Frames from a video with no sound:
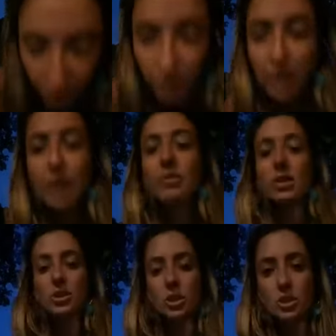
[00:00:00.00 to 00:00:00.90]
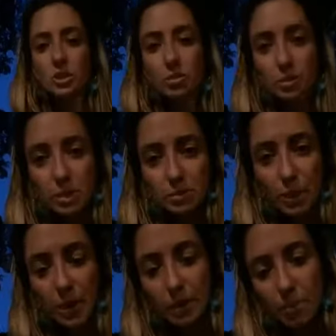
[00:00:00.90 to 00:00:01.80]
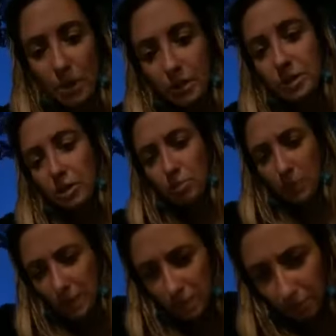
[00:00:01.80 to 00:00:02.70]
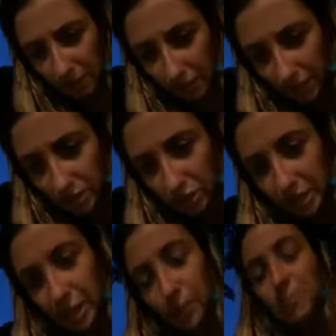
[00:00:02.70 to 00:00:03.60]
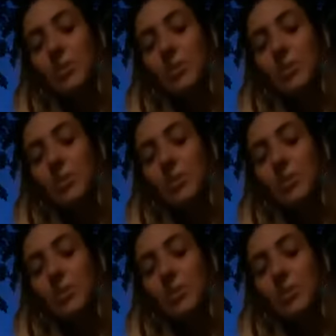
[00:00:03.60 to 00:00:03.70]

I have itches from these bugs that are biting my legs right now.